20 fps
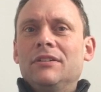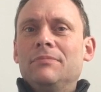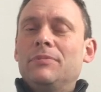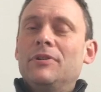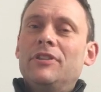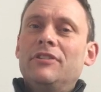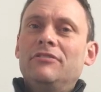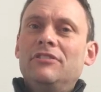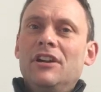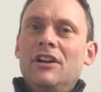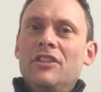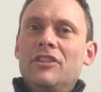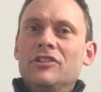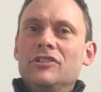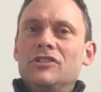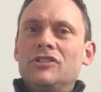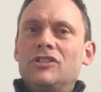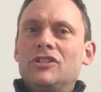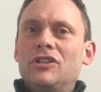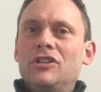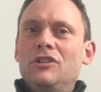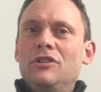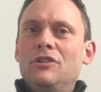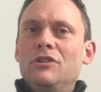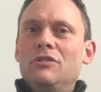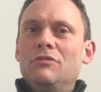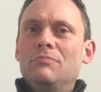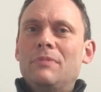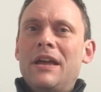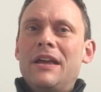But there are others
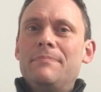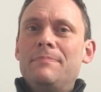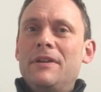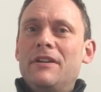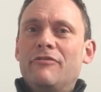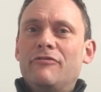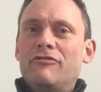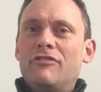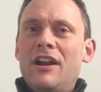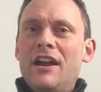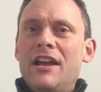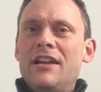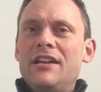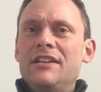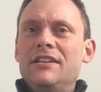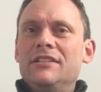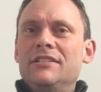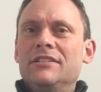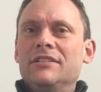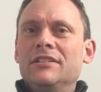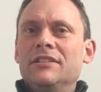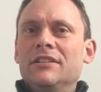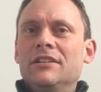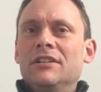who may be afraid,